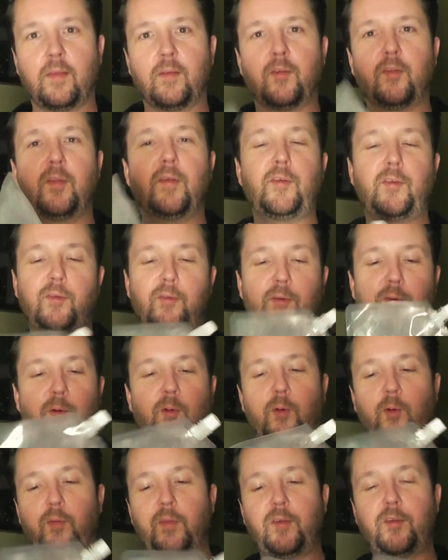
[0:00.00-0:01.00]
So this is
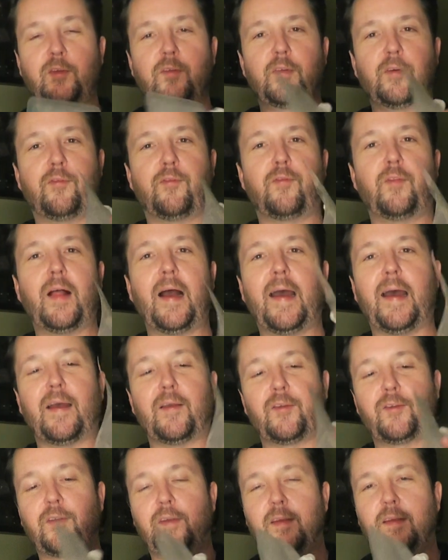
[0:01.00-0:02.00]
cool. This is a
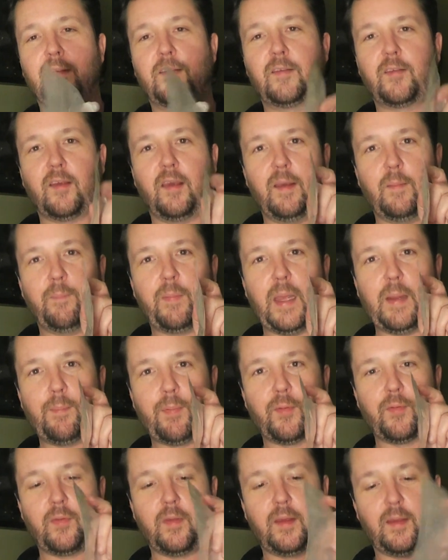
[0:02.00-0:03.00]
flask. It's like
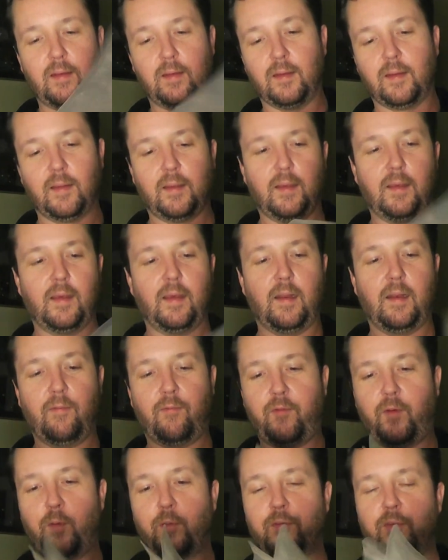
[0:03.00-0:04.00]
paper thin, and
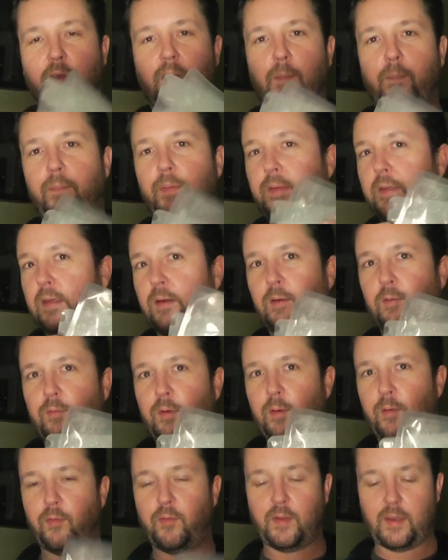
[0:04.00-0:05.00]
it folds up, you know,
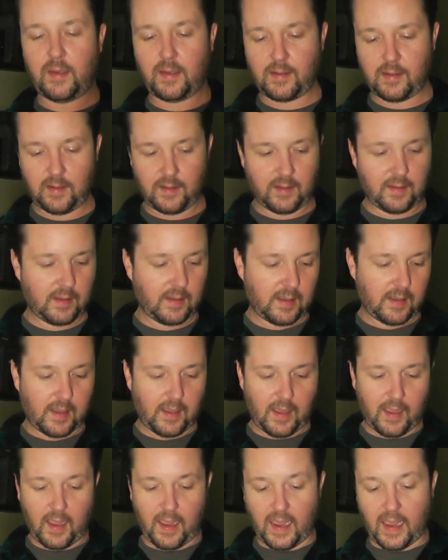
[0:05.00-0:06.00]
real thin.
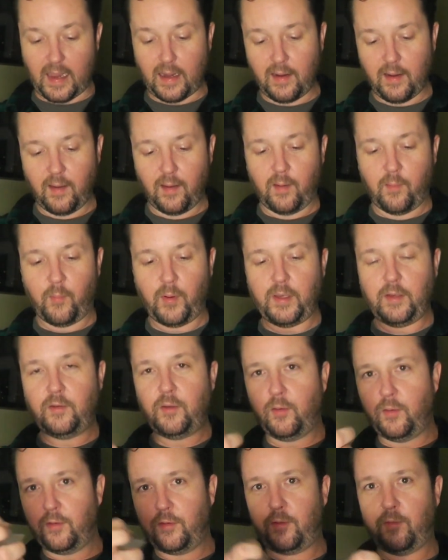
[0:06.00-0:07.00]
And what you
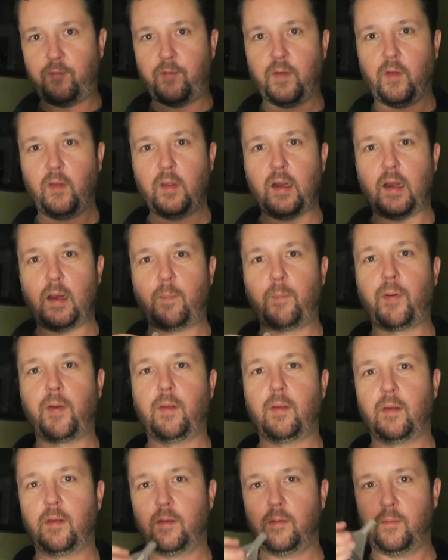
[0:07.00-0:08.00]
do is you fill it up
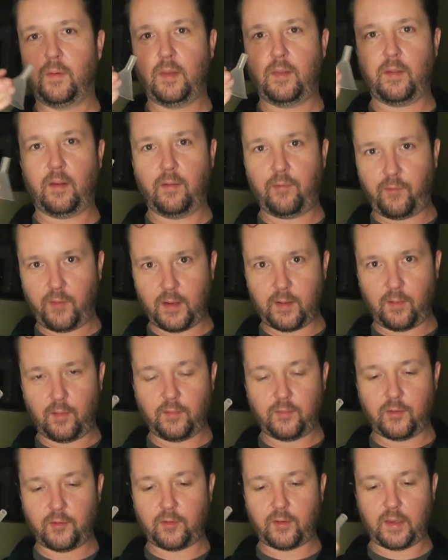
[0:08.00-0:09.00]
with a
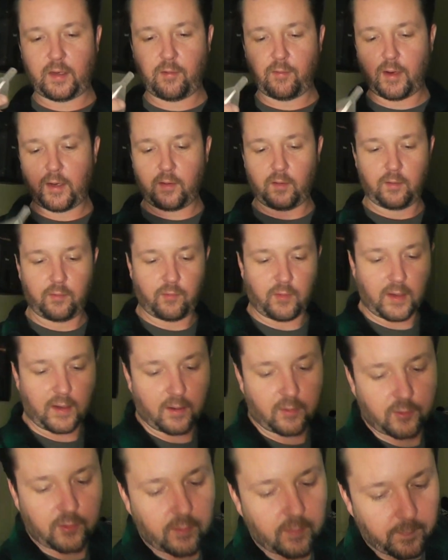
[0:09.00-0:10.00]
funnel, just like a regular
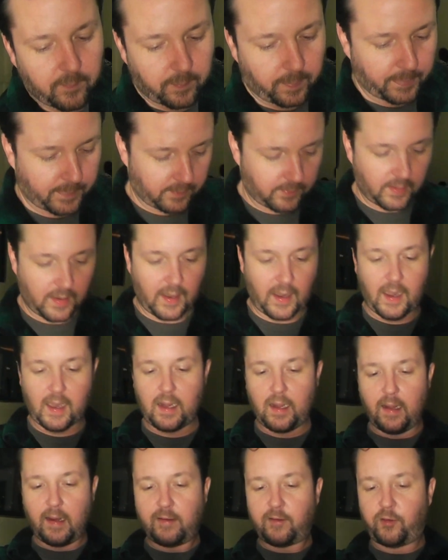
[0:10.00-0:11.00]
flask,
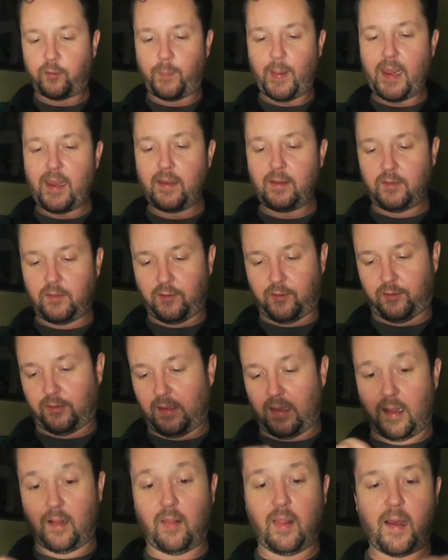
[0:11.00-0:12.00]
and it
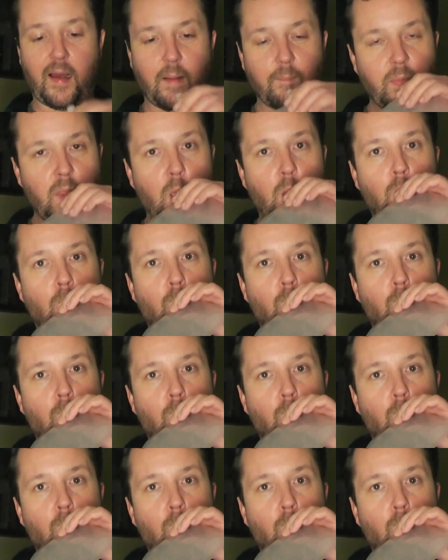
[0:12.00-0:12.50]
expands a lot.